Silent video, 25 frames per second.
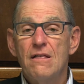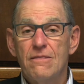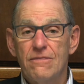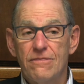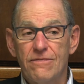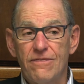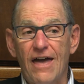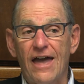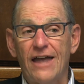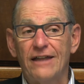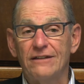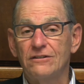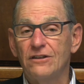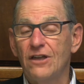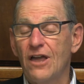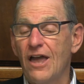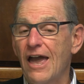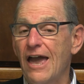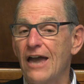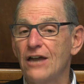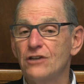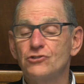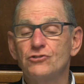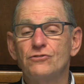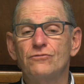That
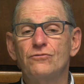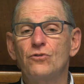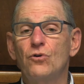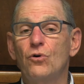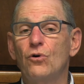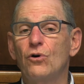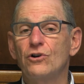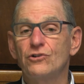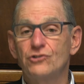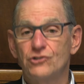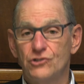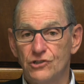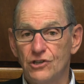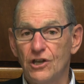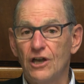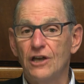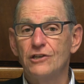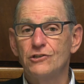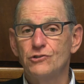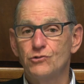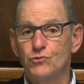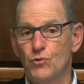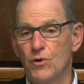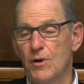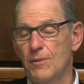cash, of course,
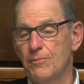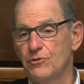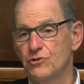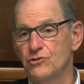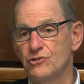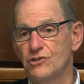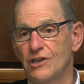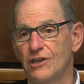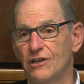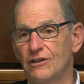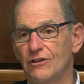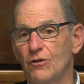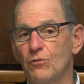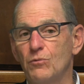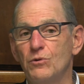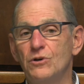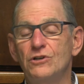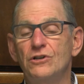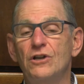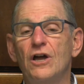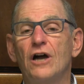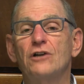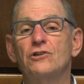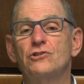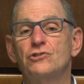does represent a
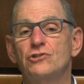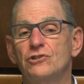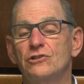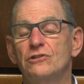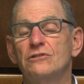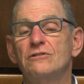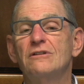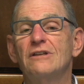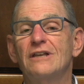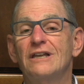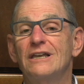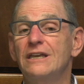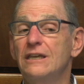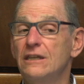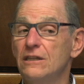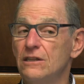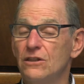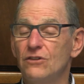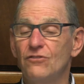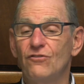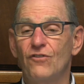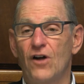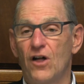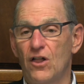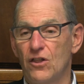reduction in
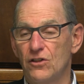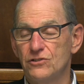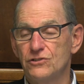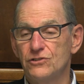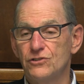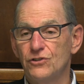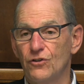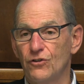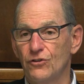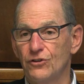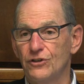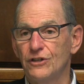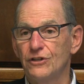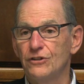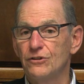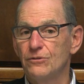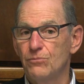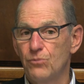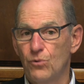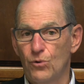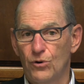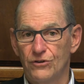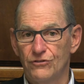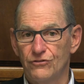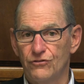the volatility of the
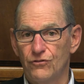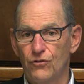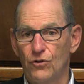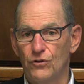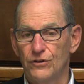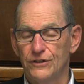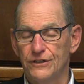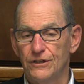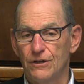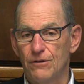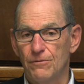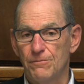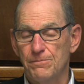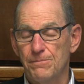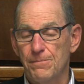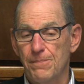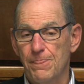portfolio.